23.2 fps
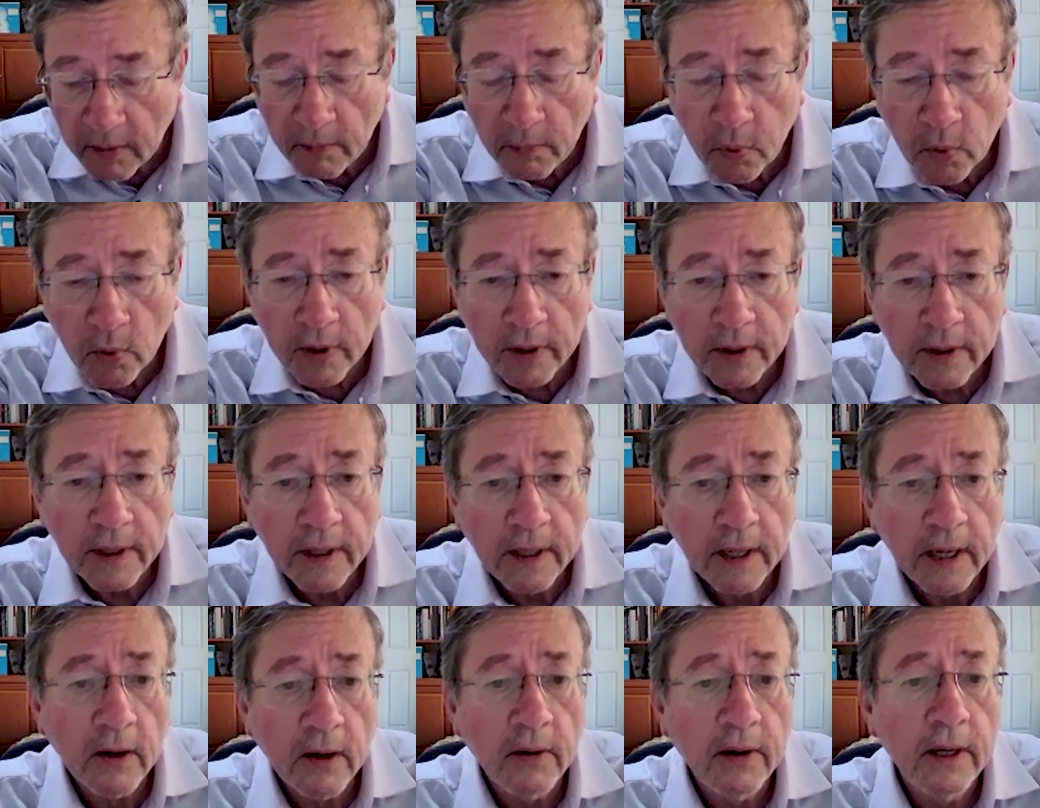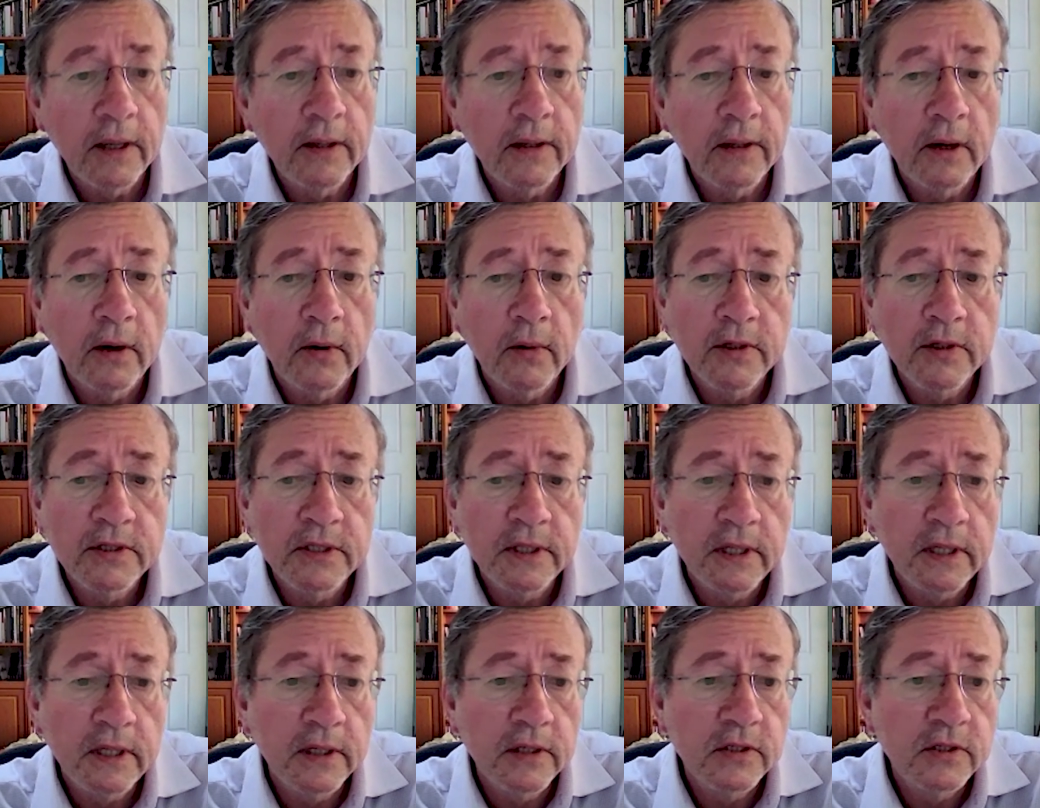important area the
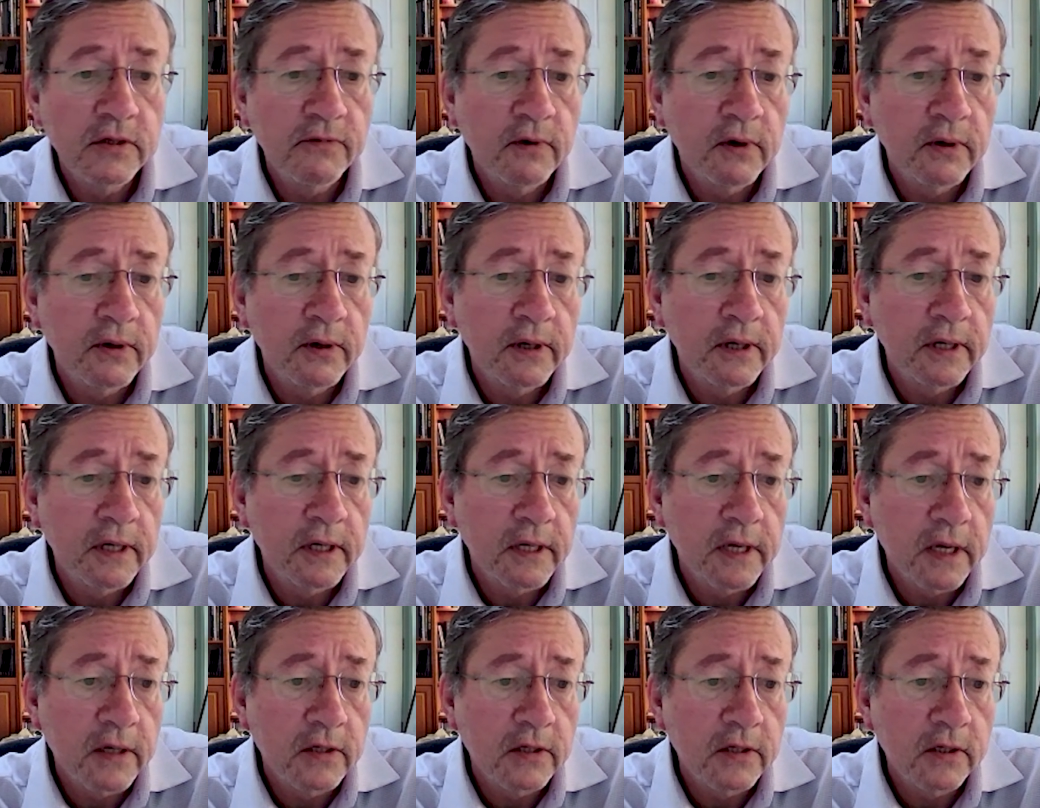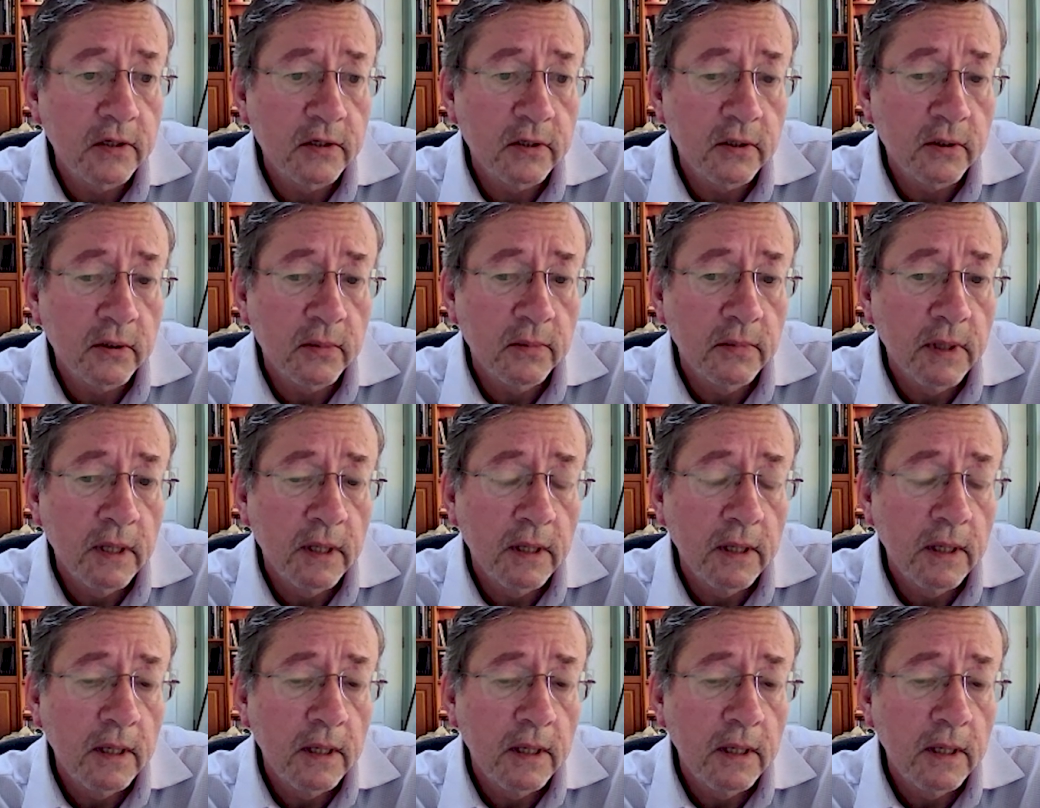OSCE has devoted attention to.